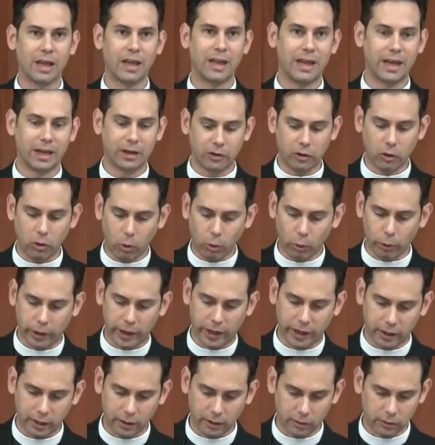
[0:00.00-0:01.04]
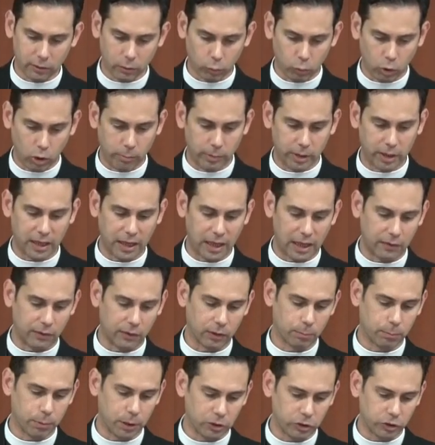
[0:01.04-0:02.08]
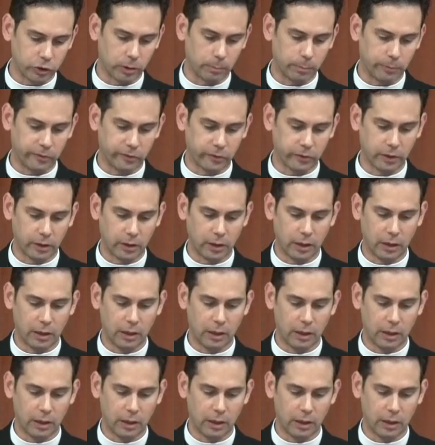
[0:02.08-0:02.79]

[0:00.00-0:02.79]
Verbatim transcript: ignoring the Roman Catholic bishops.